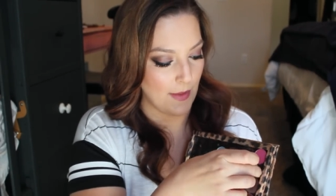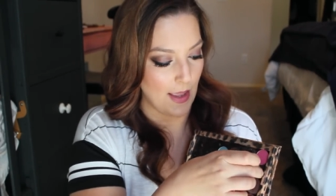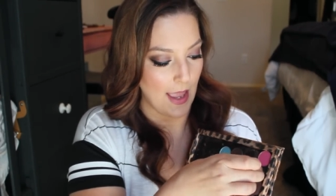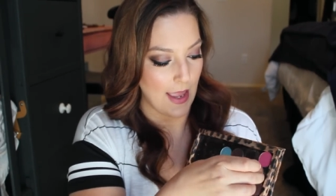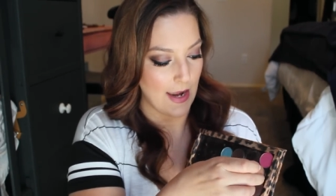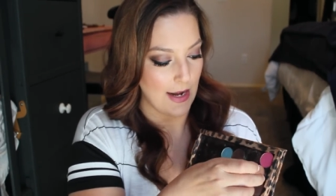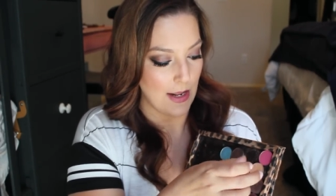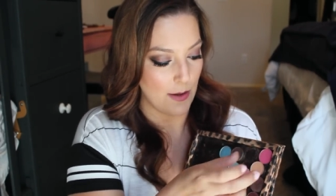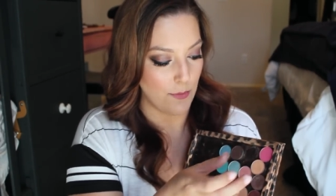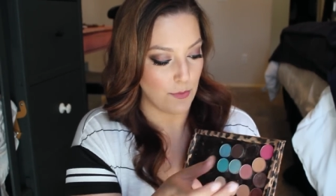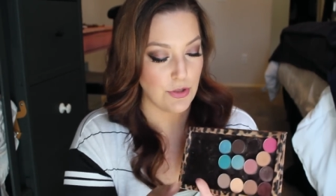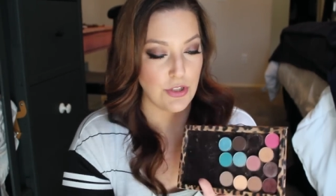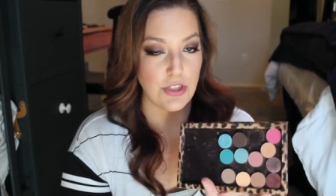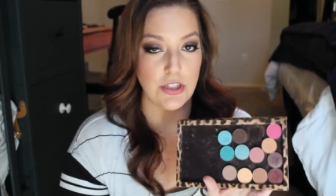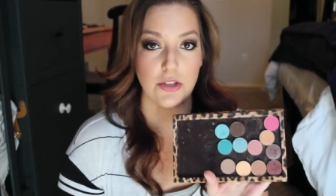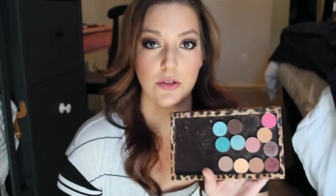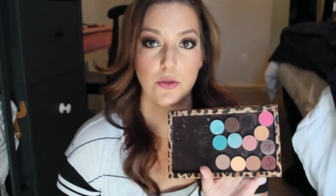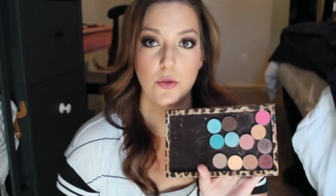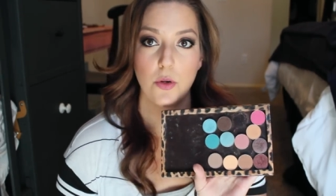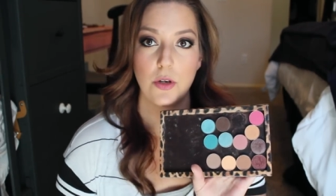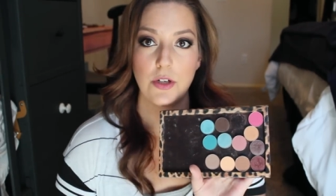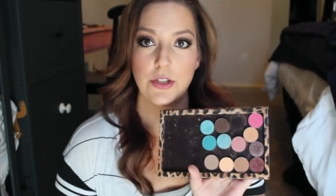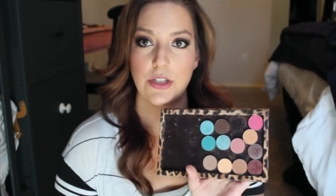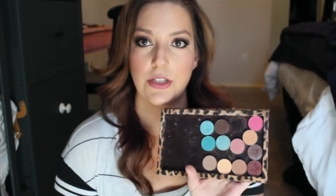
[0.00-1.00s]
and it was just
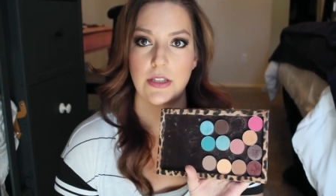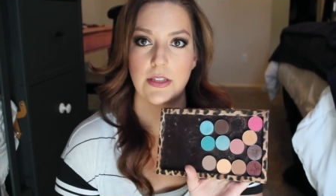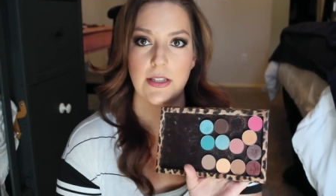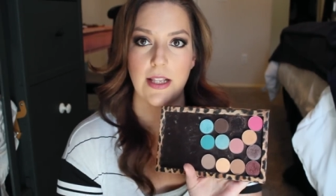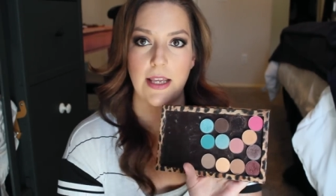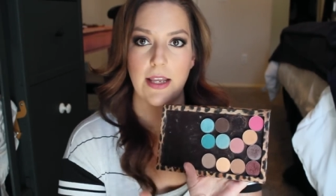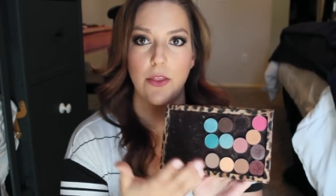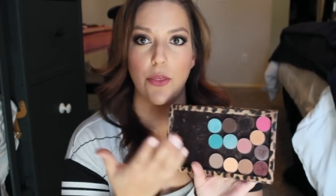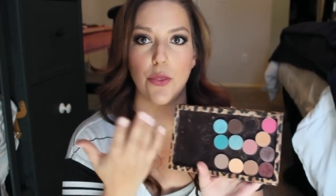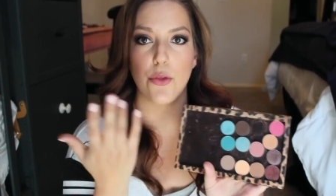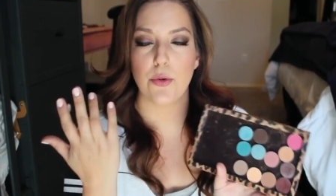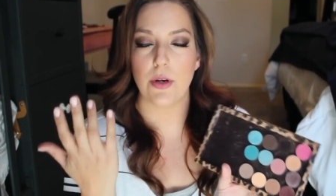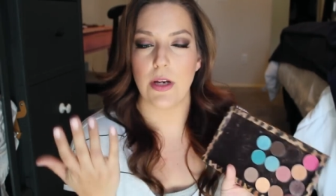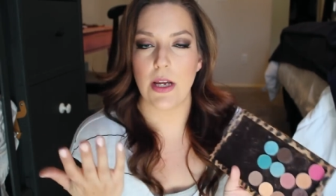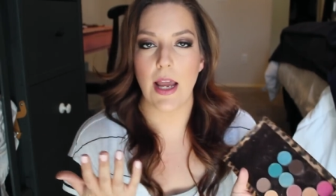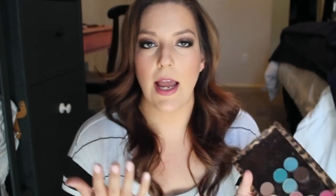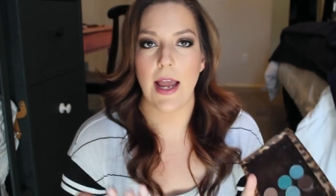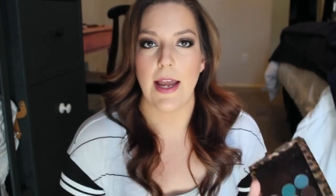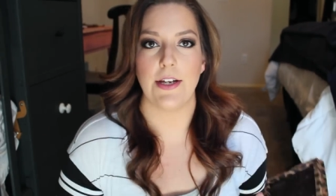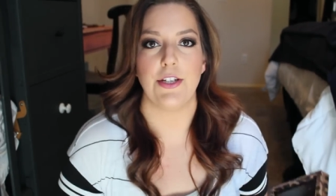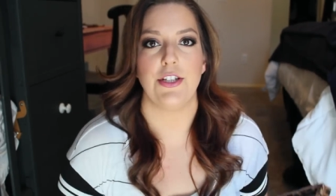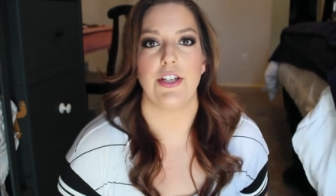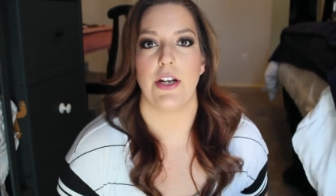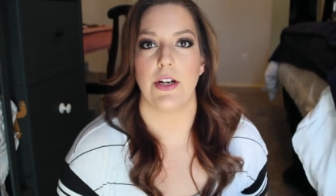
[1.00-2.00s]
gorgeous like three
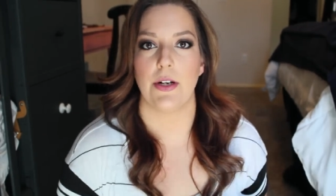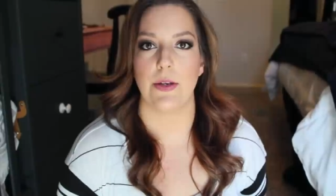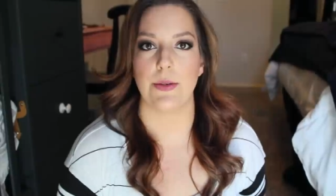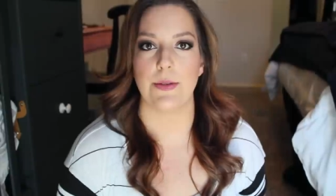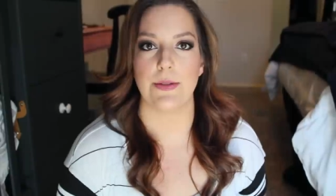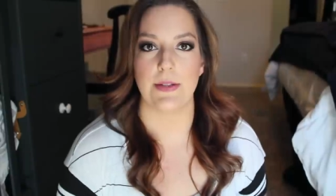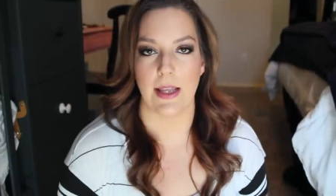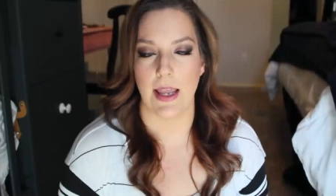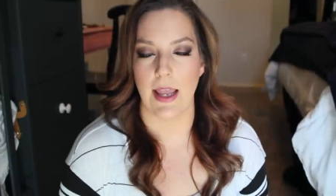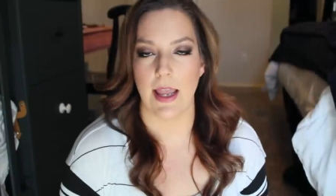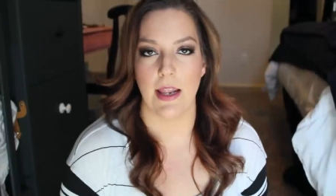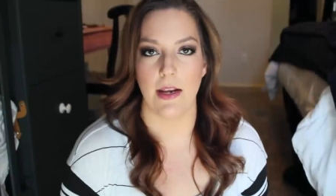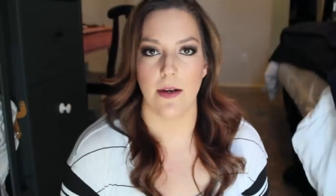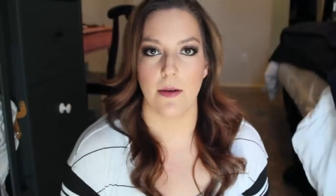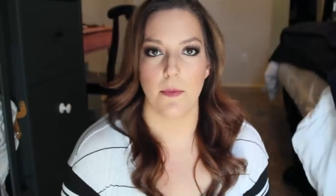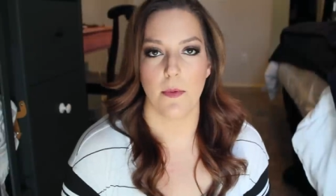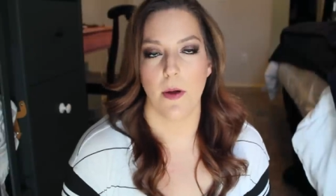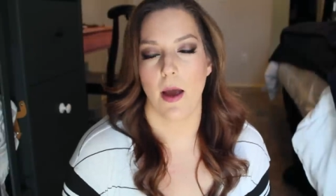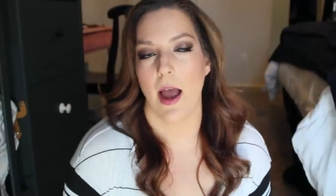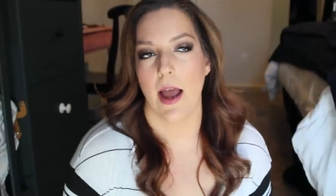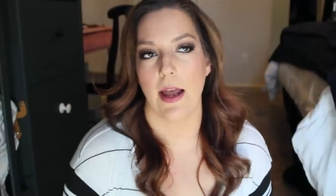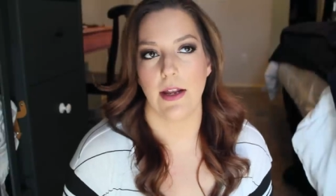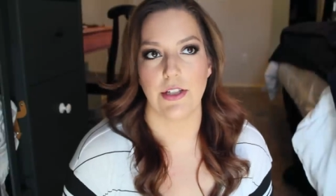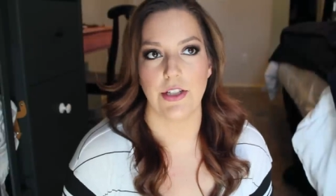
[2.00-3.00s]
eyeshadows and
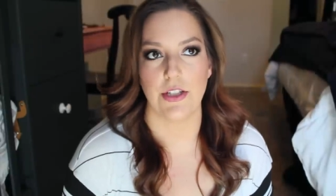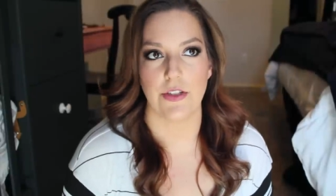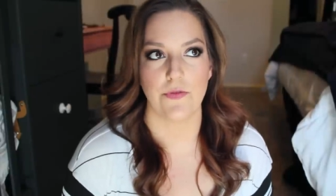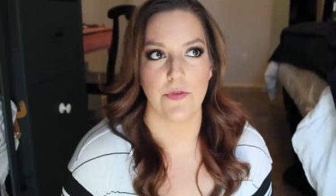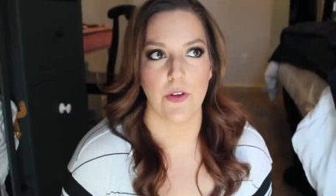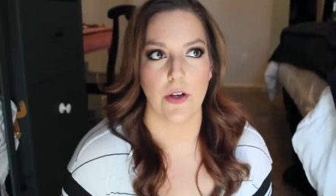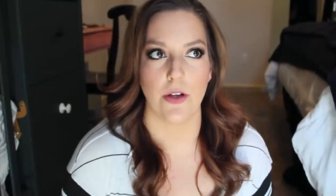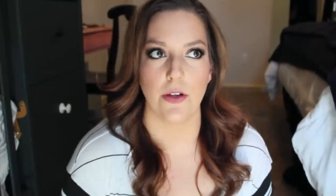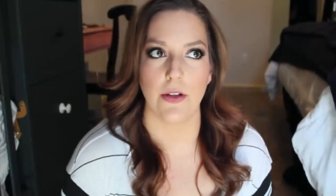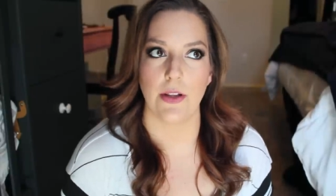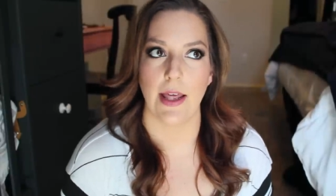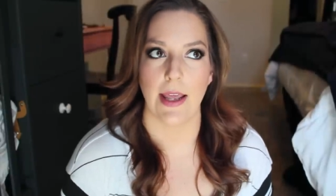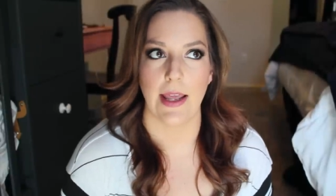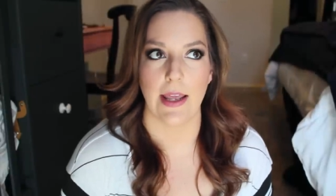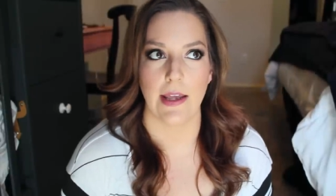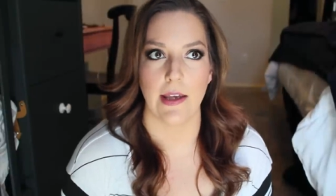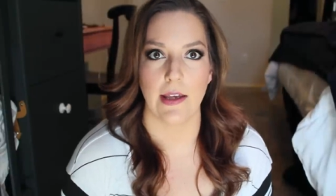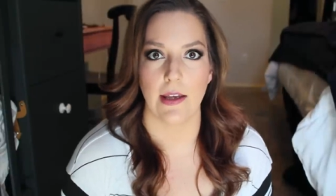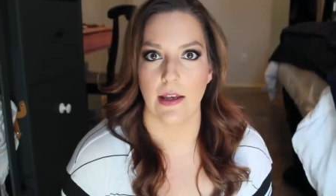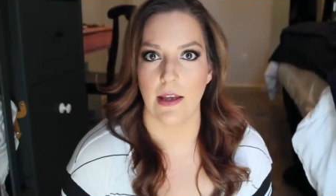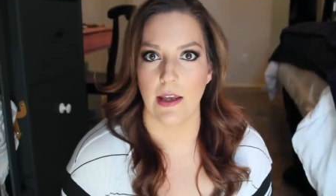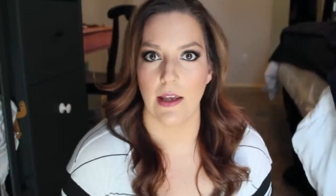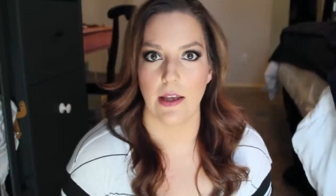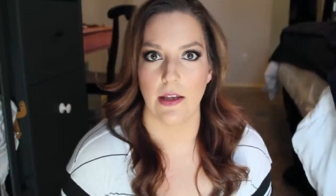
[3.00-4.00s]
I just felt like
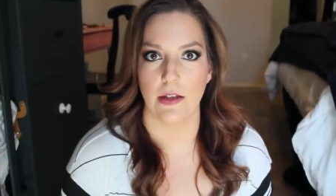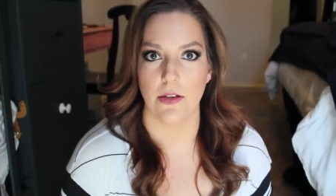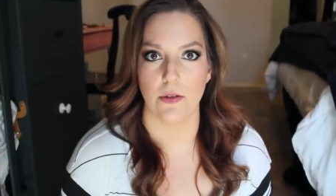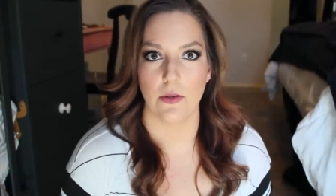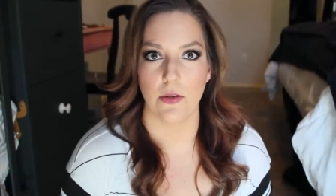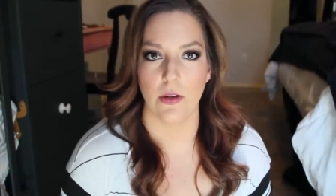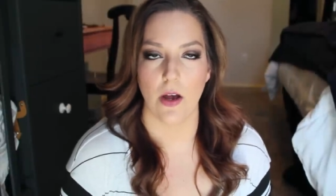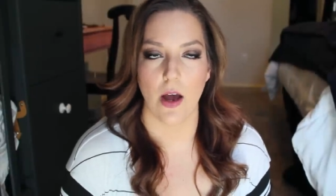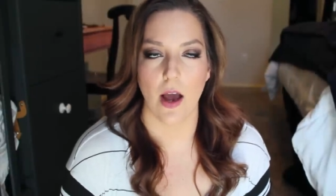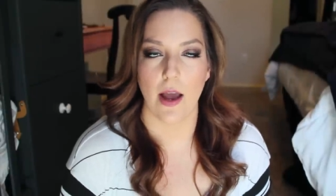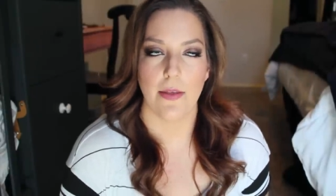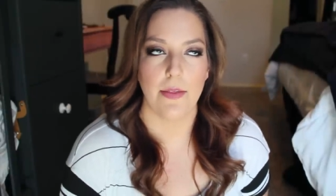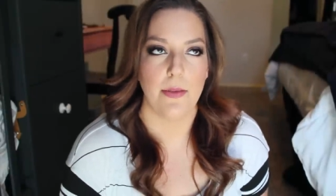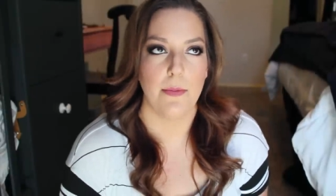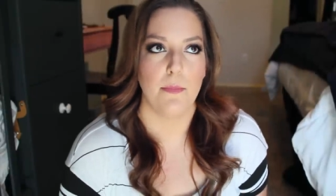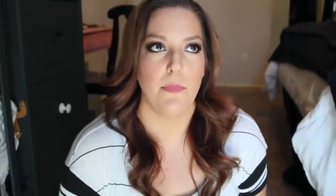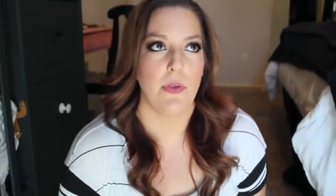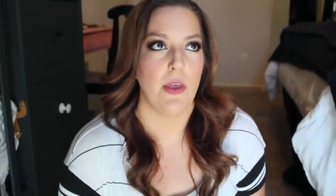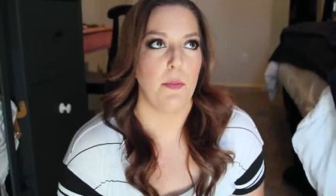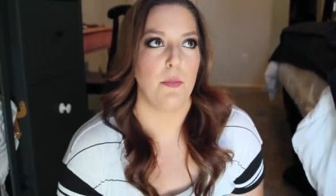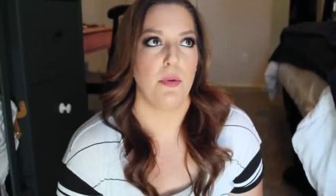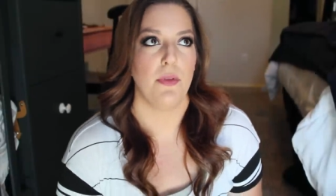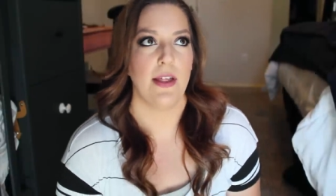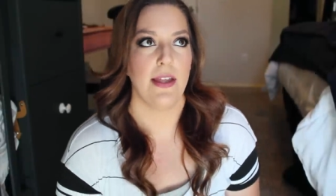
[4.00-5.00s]
it I,
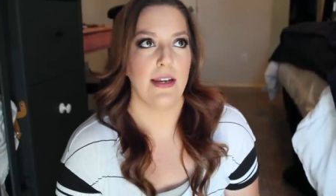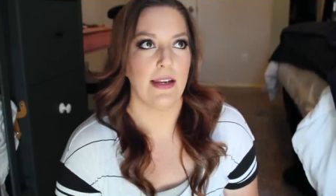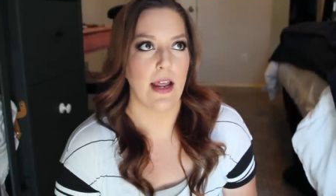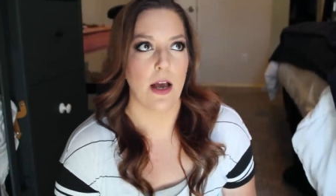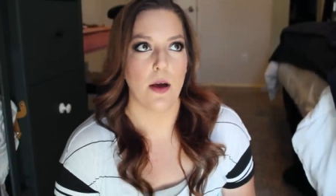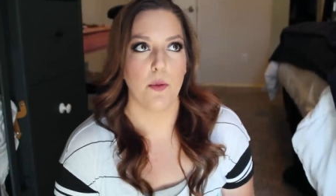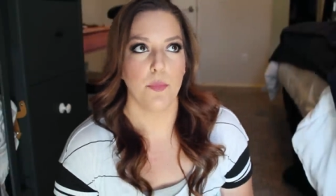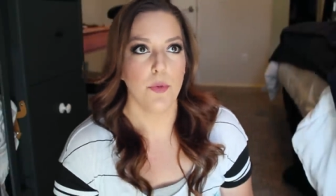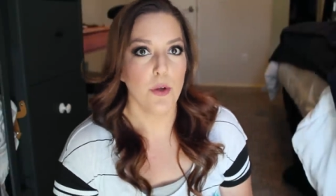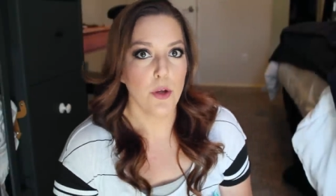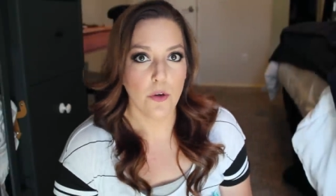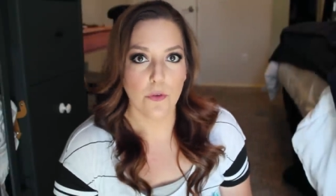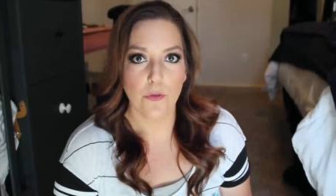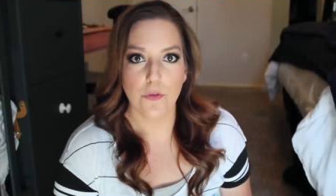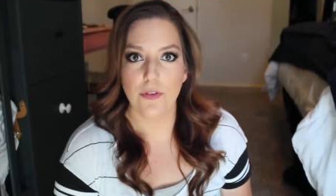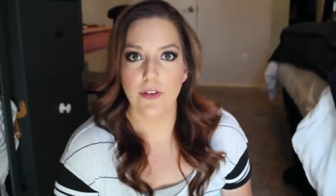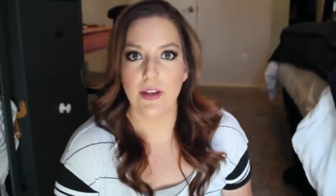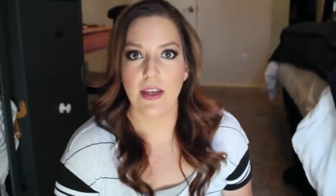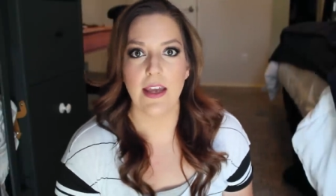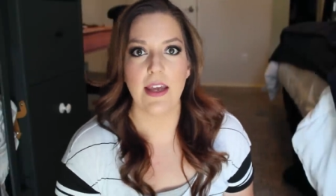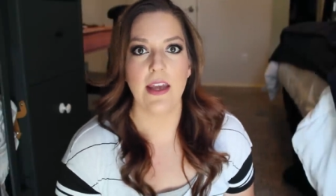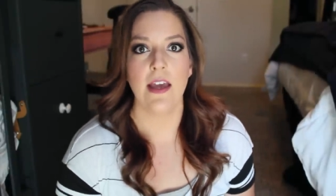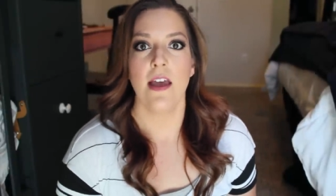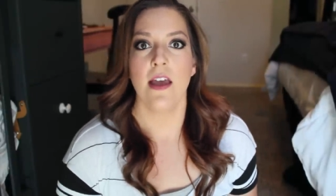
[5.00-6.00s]
they blend out
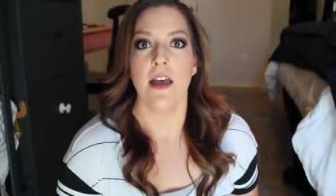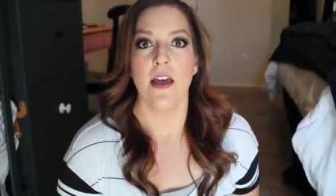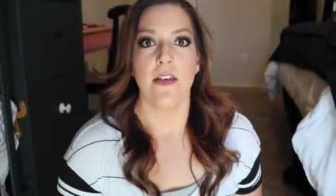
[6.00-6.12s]
beautifully